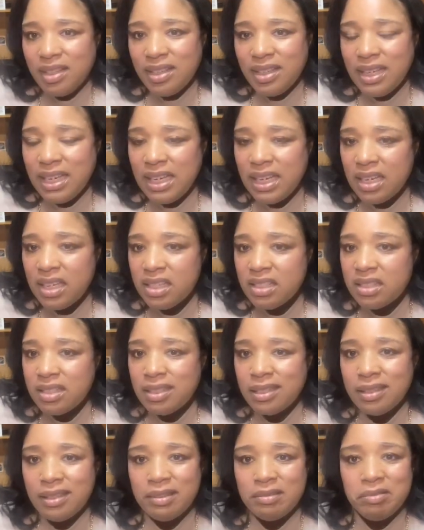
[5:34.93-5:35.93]
kids,
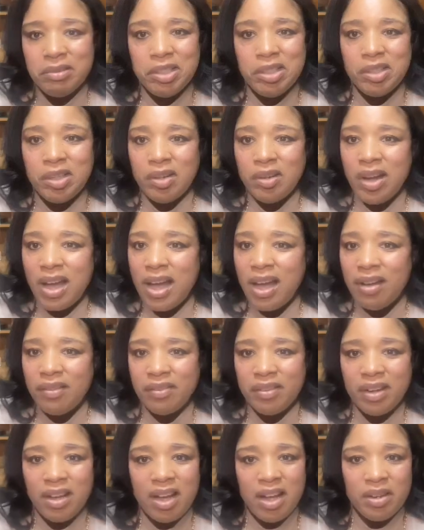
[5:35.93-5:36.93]
I have
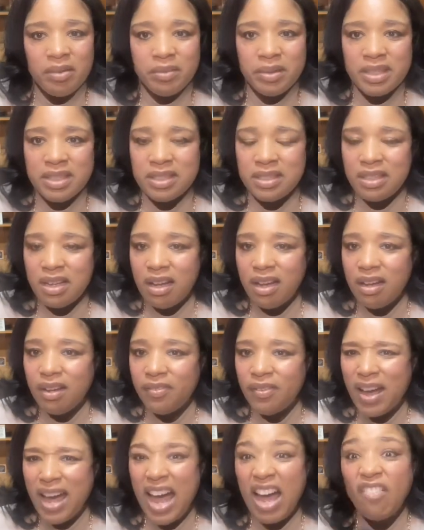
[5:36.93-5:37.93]
coloring stuff,
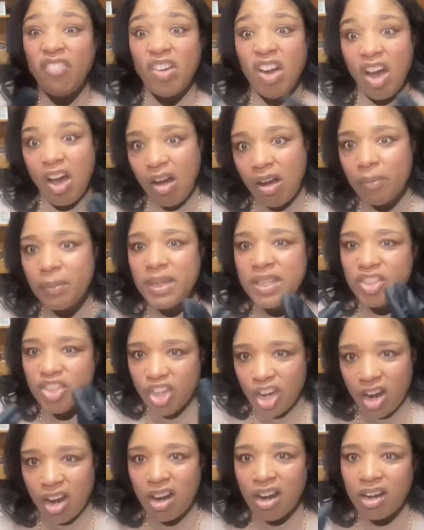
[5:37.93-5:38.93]
I have calming
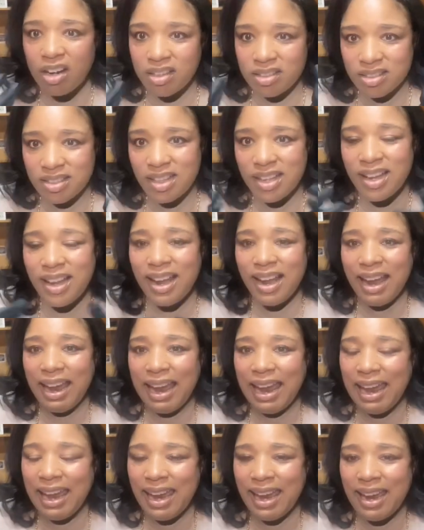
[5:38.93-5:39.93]
jars,
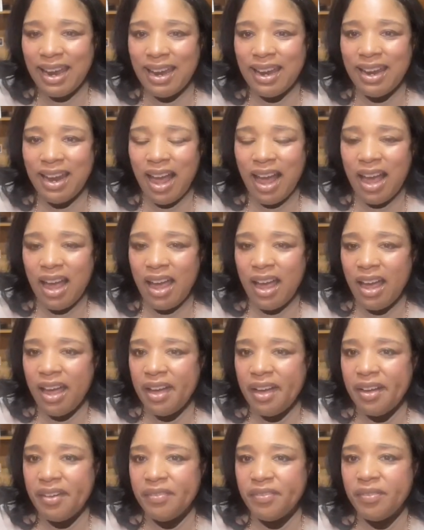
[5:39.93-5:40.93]
and I
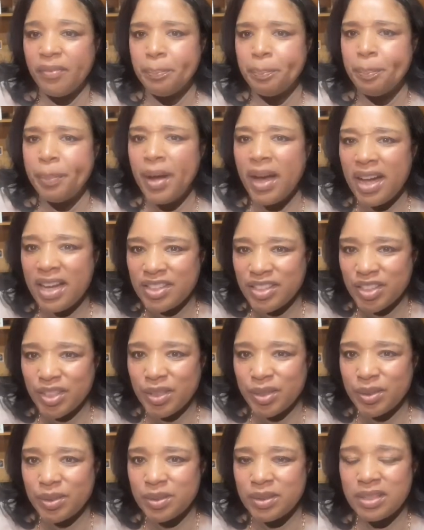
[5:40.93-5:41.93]
have
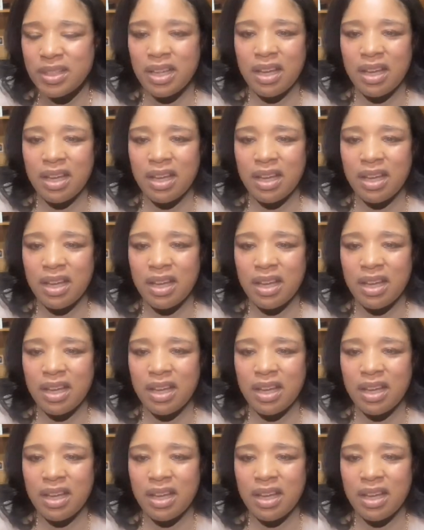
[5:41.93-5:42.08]
puzzles,